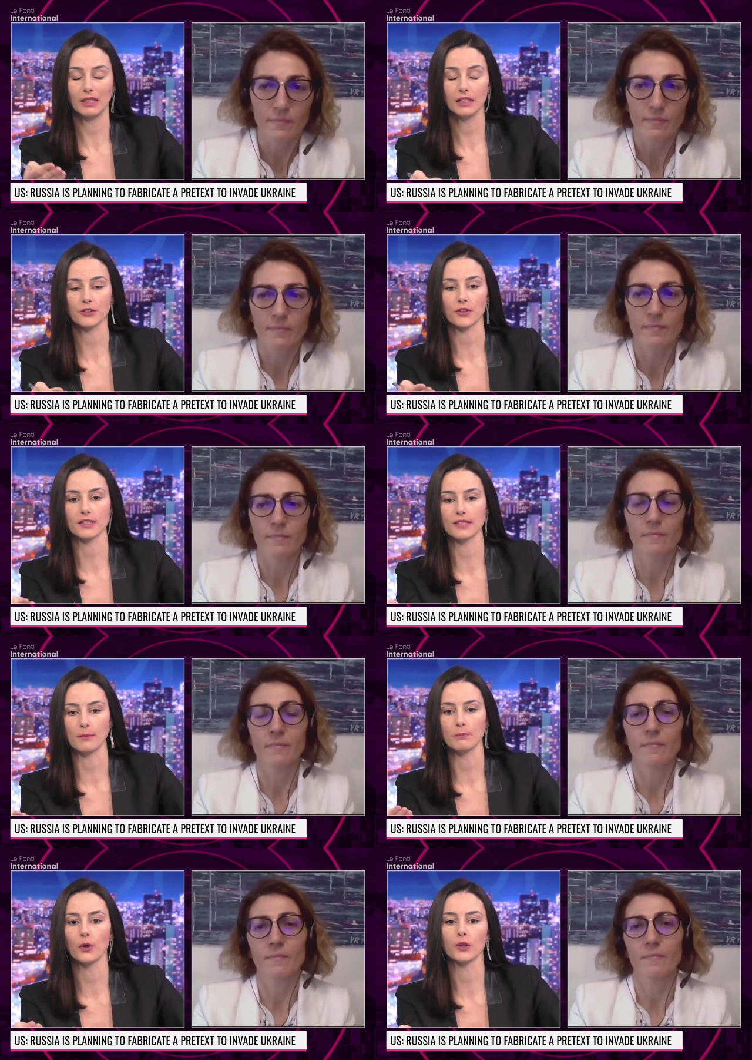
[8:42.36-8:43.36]
Speaker 1: military
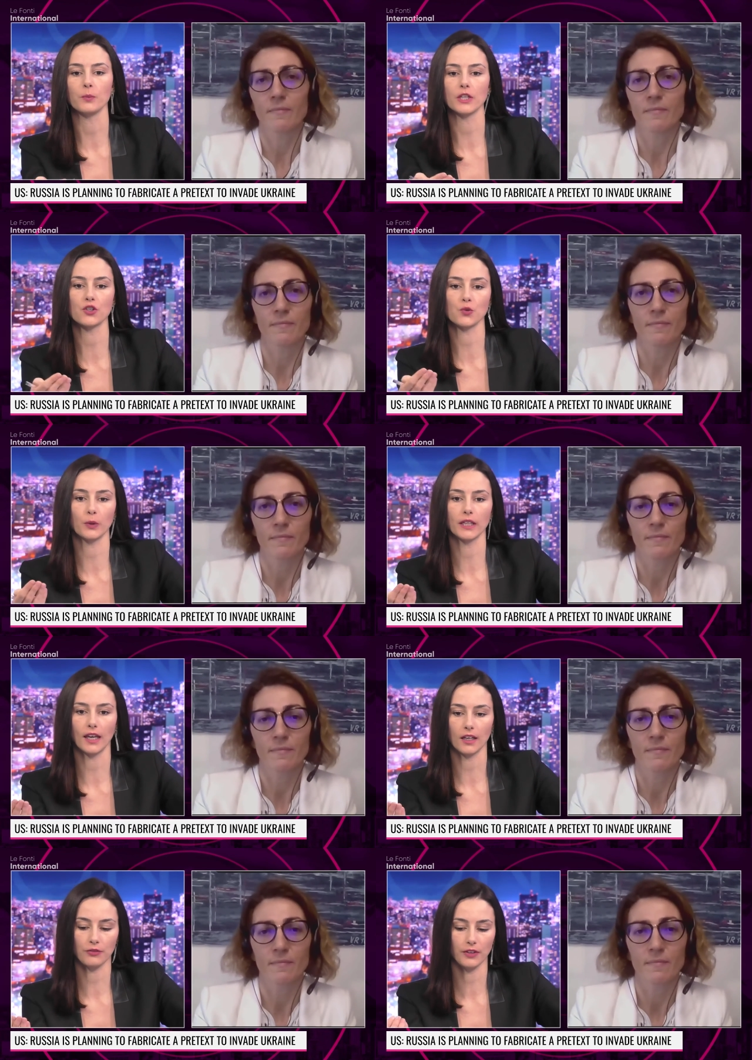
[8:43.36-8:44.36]
standpoint, which we
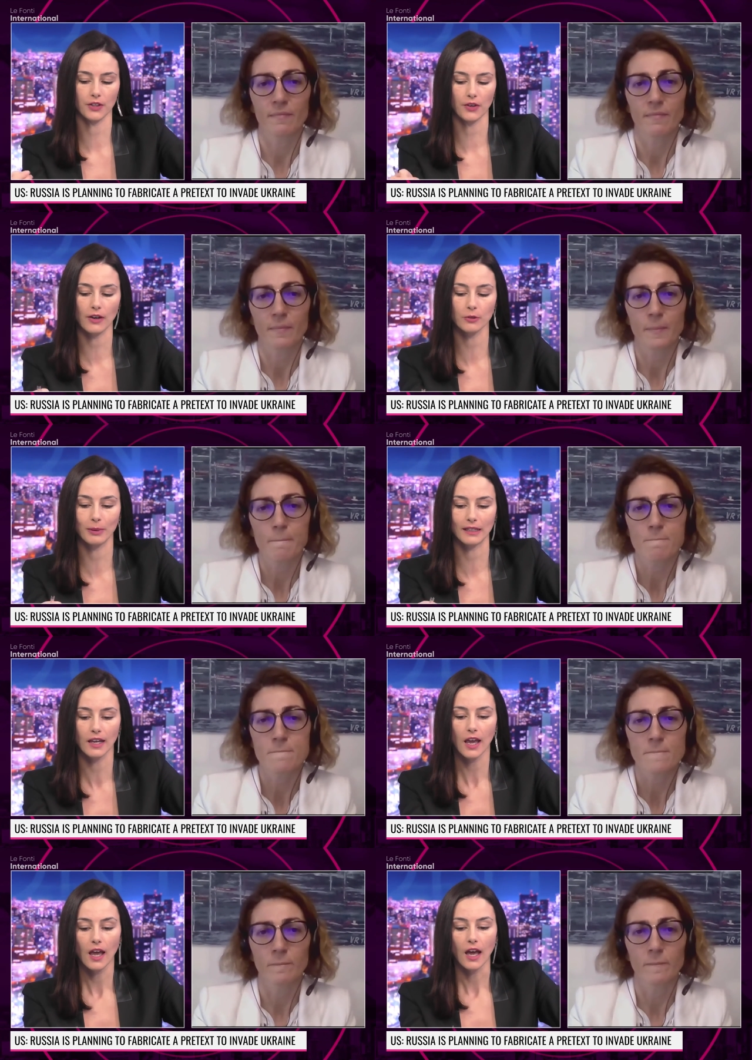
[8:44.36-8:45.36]
can figure out.
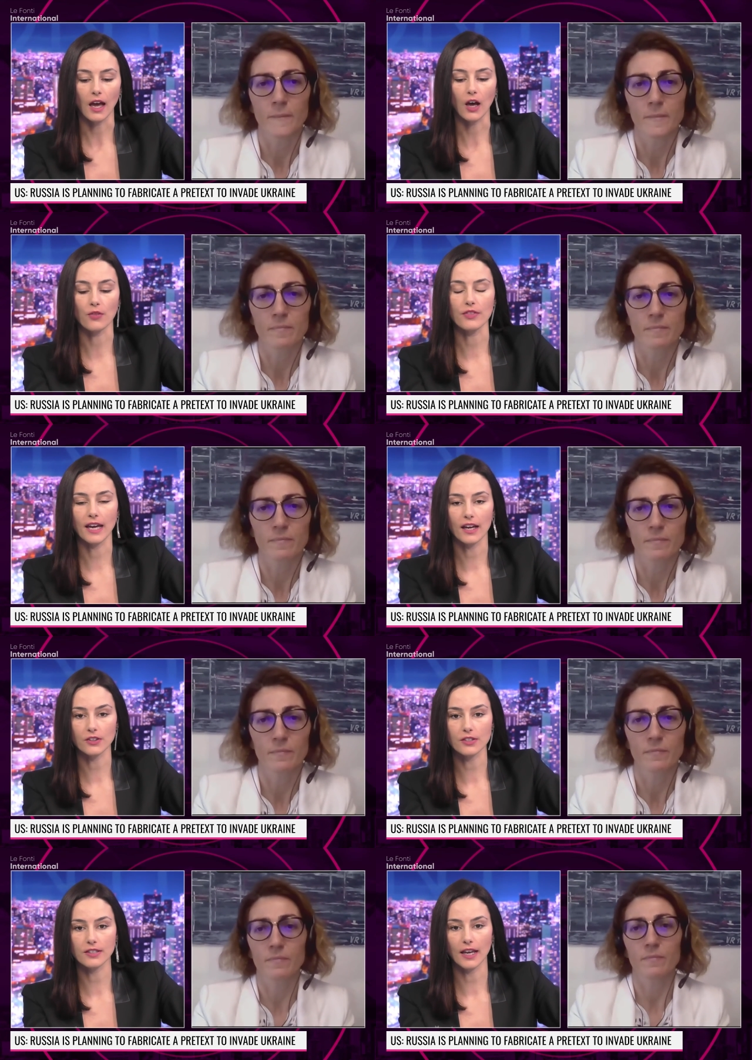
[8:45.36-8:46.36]
But uh, on the
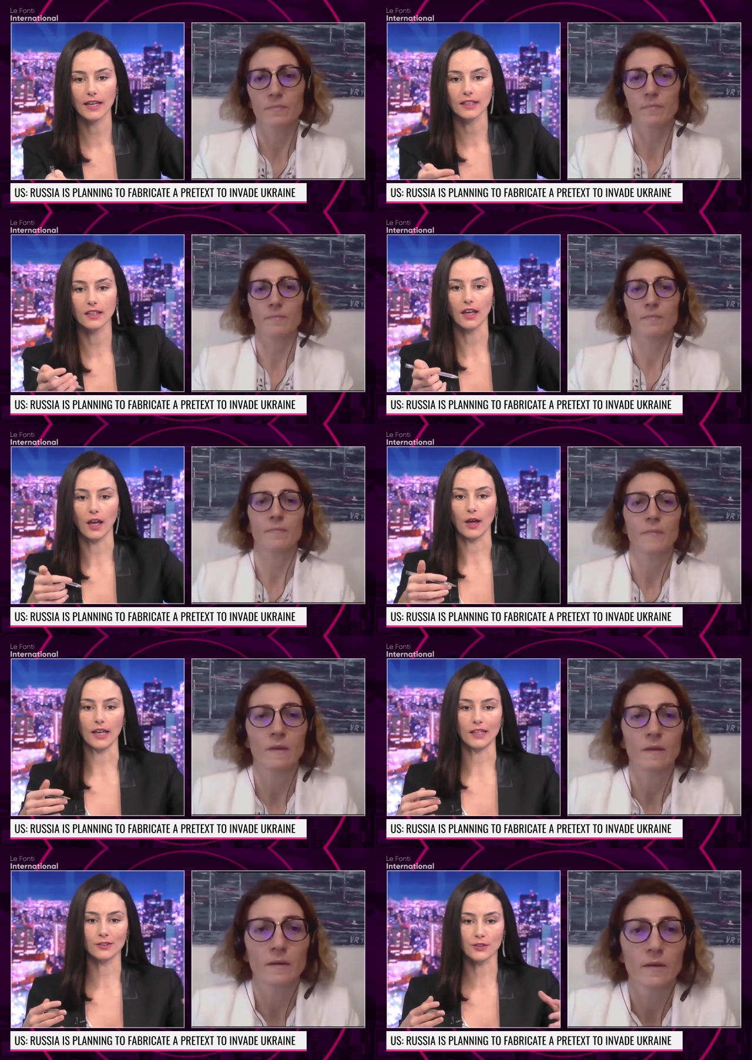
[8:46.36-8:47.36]
other side,
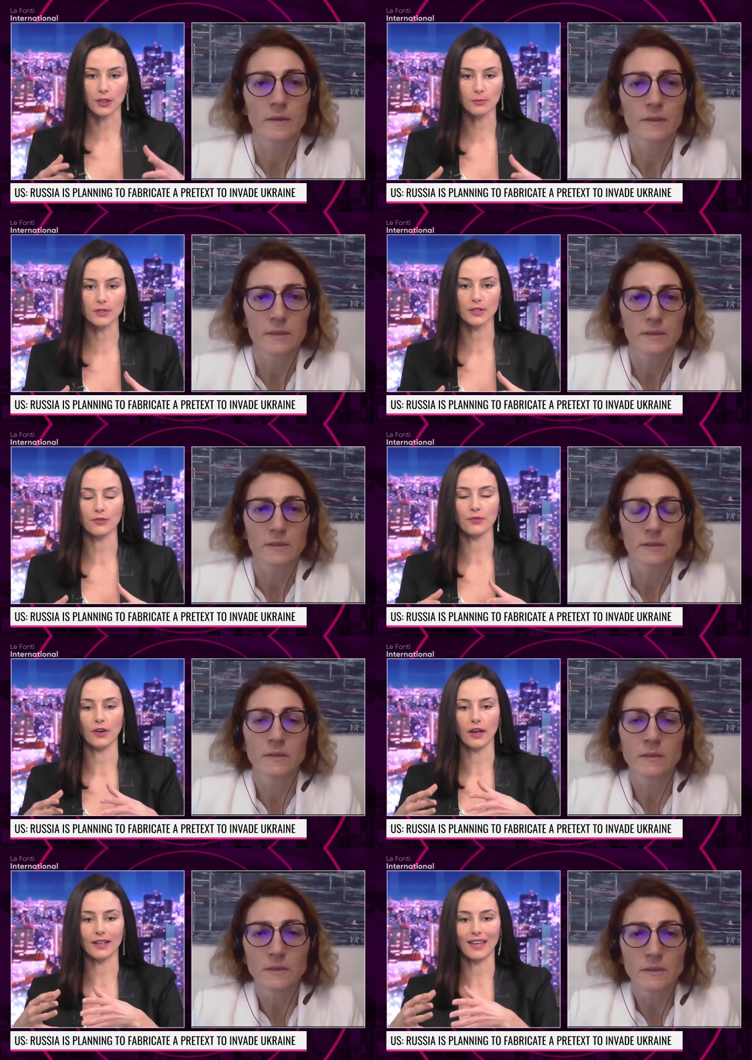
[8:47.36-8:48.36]
uh, in terms of
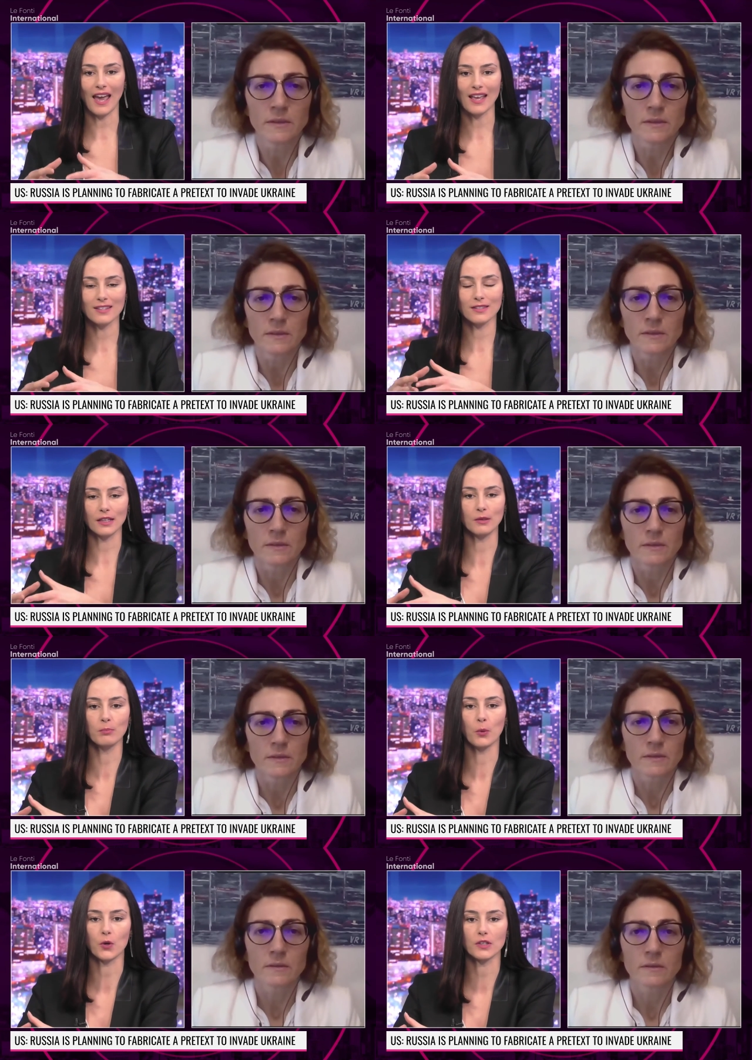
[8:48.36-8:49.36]
gas
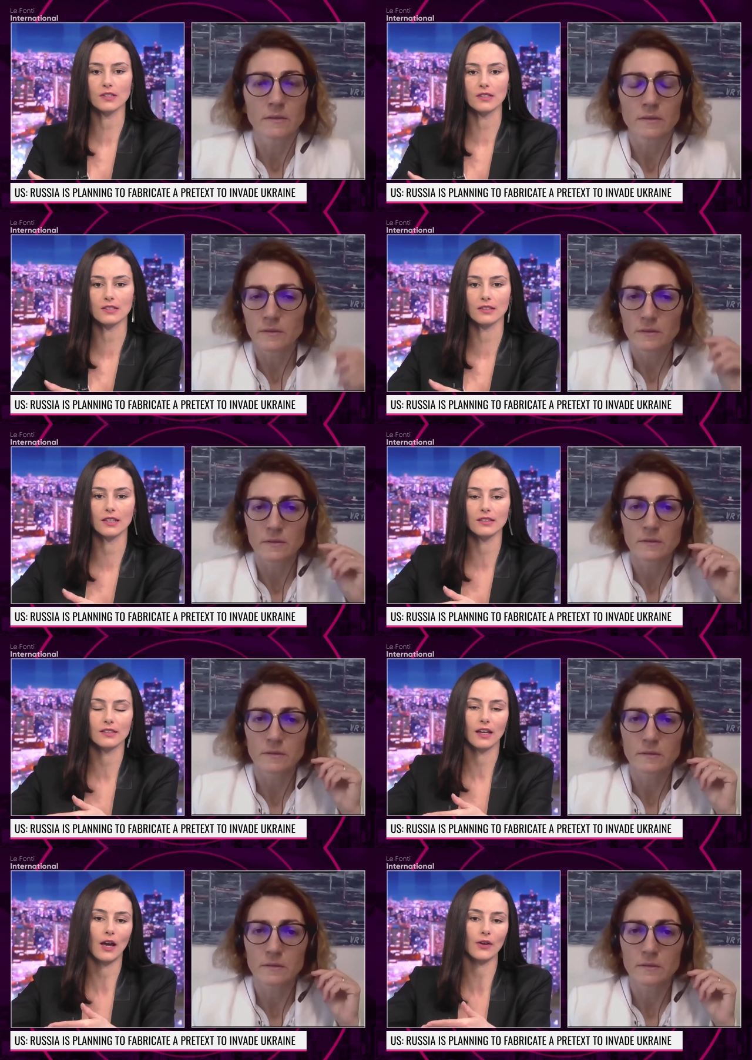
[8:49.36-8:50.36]
imports, isn't
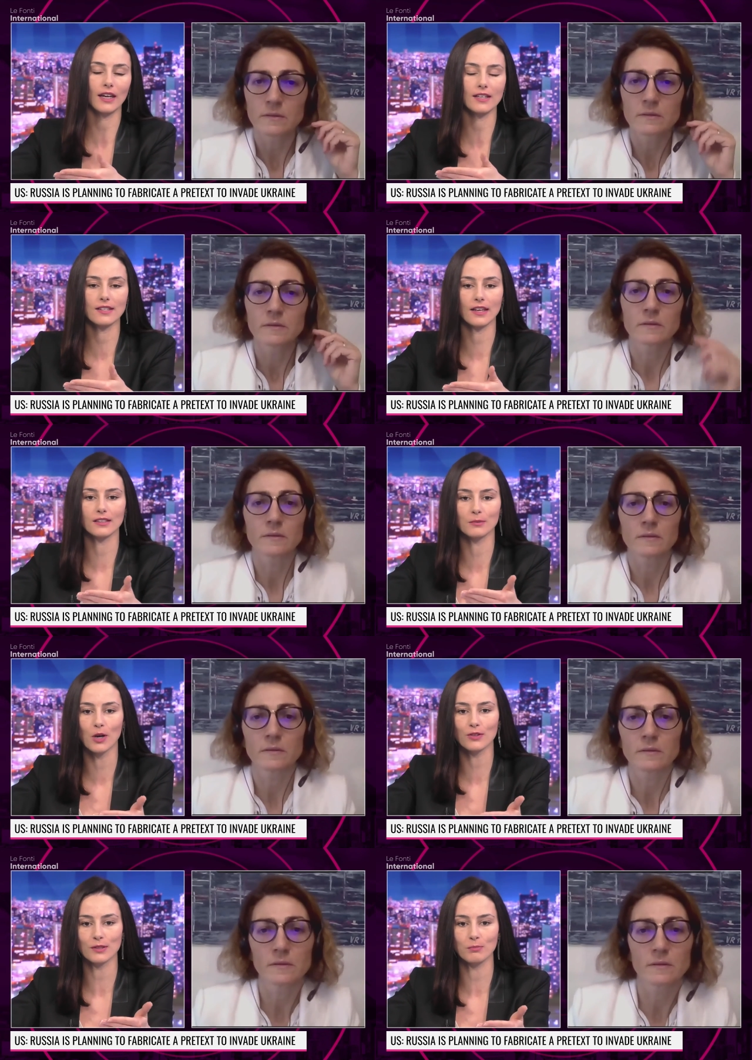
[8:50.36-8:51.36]
it, how can I say, the
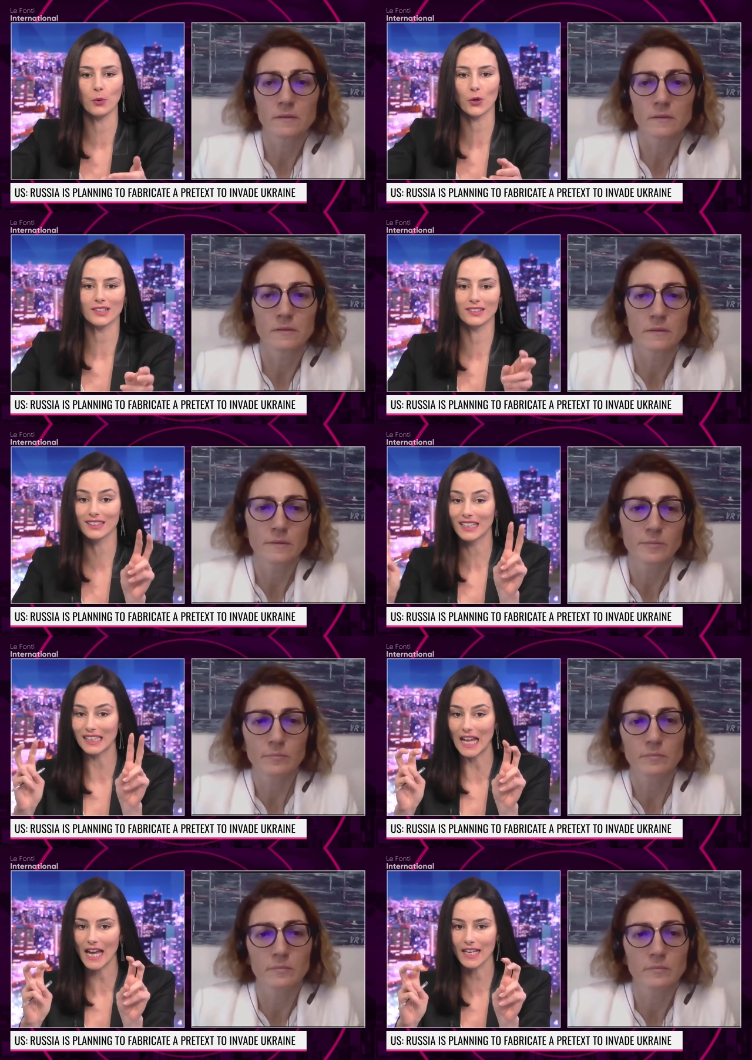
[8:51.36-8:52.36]
most important
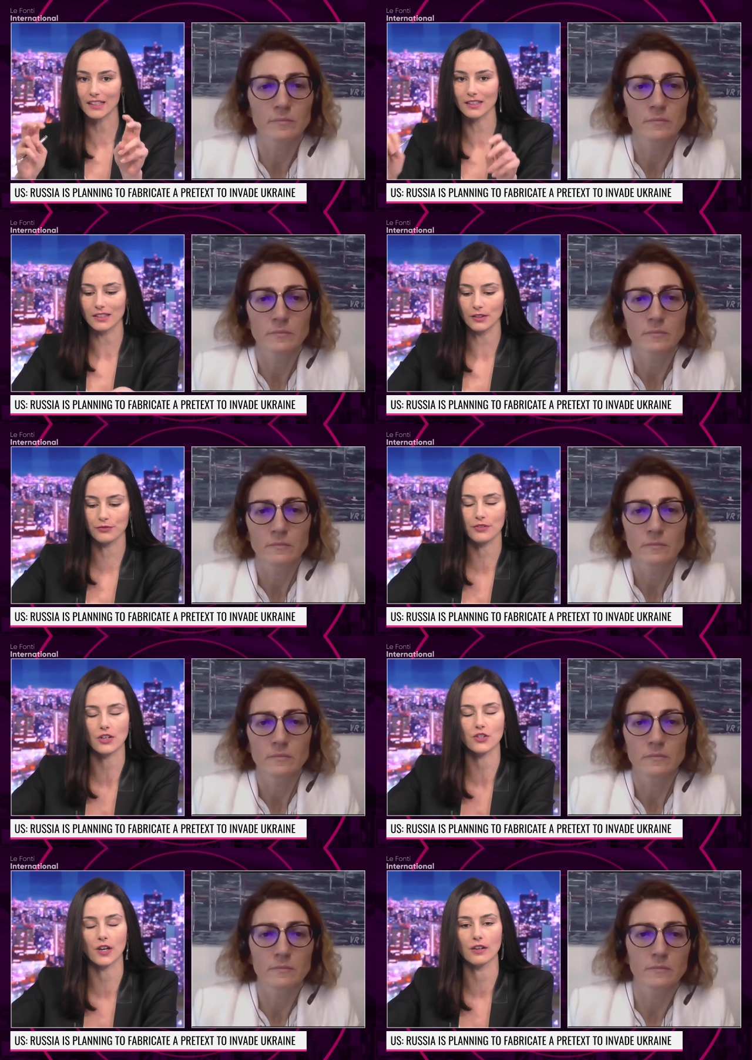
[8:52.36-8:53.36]
client of
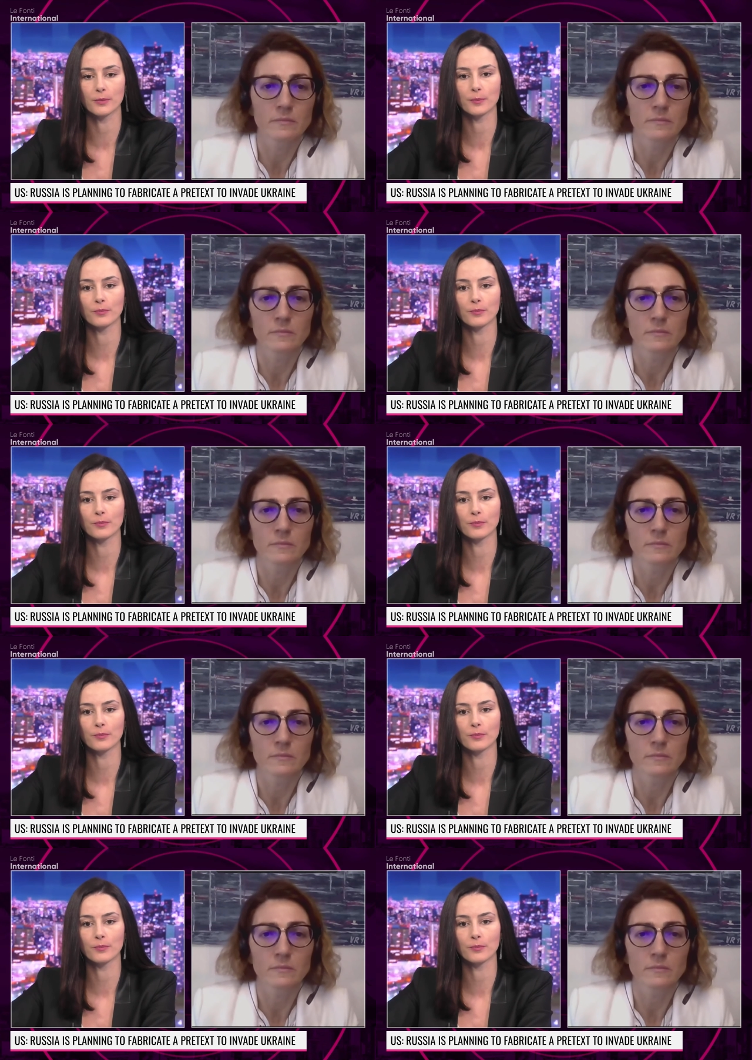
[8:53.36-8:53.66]
Russia?